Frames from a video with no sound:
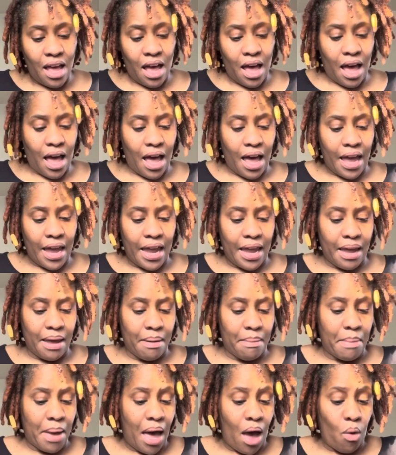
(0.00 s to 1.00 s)
I
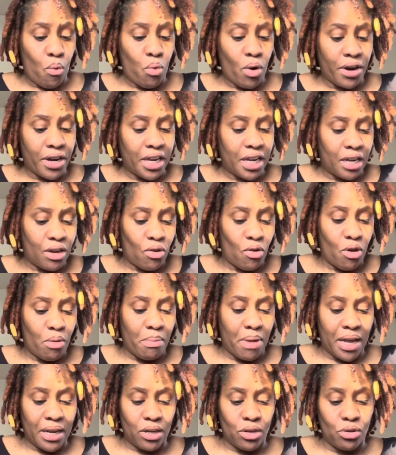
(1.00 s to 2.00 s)
am working on
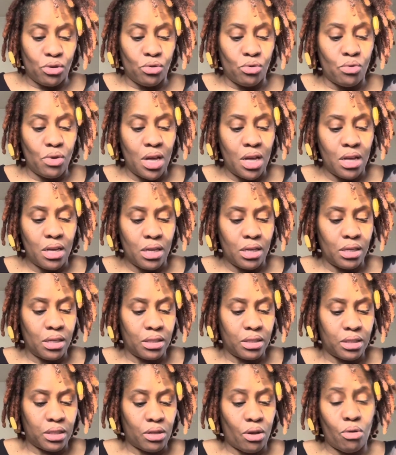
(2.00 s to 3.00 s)
my new
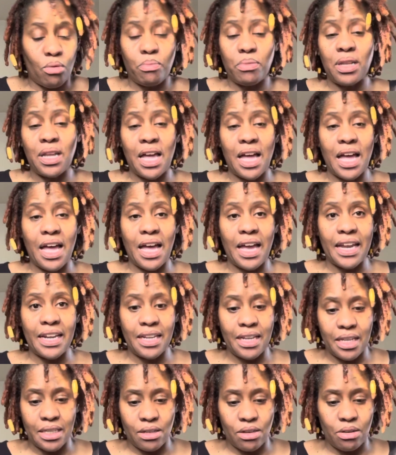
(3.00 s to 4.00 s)
soap line
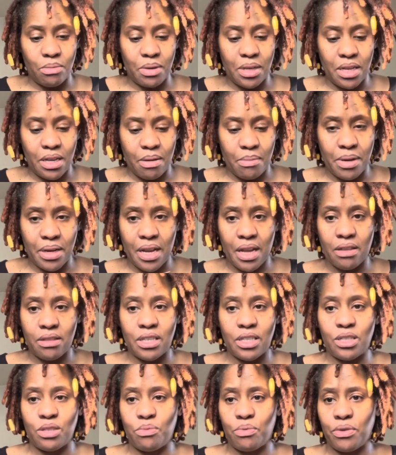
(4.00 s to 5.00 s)
that's going to be coming out
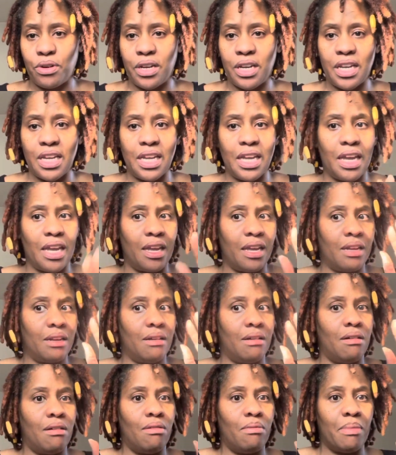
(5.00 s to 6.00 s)
this spring, and
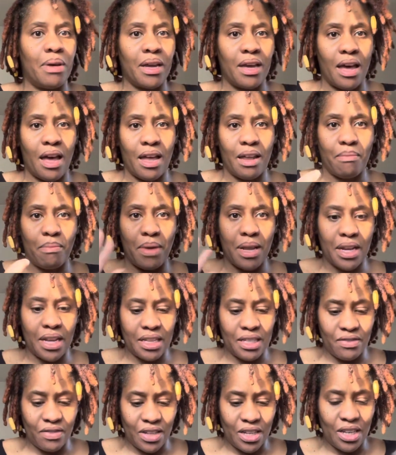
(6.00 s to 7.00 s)
oh my god, my next
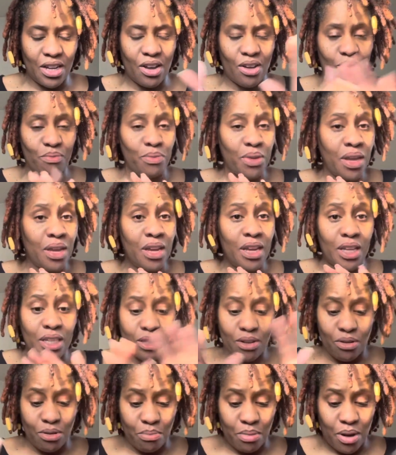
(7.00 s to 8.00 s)
video is
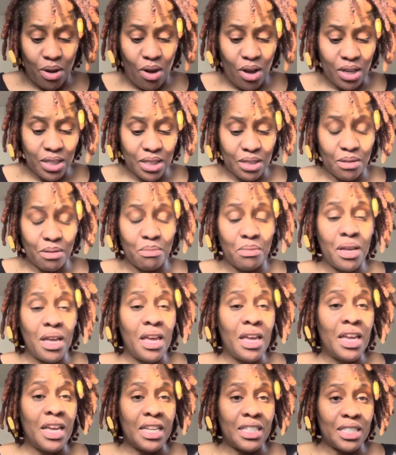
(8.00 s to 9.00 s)
going to be awesome.
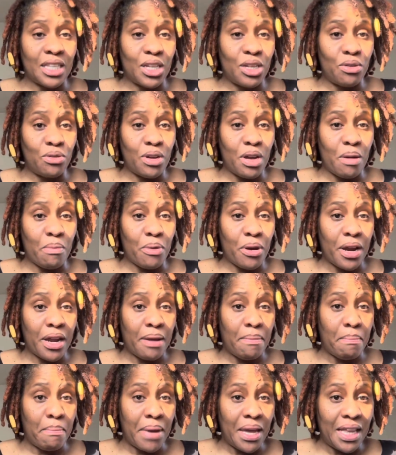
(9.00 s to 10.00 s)
It's the cucumber
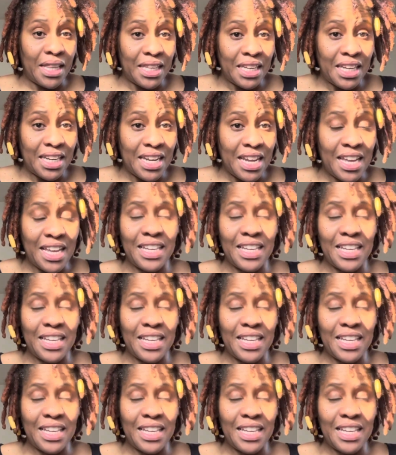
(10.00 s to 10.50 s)
and melon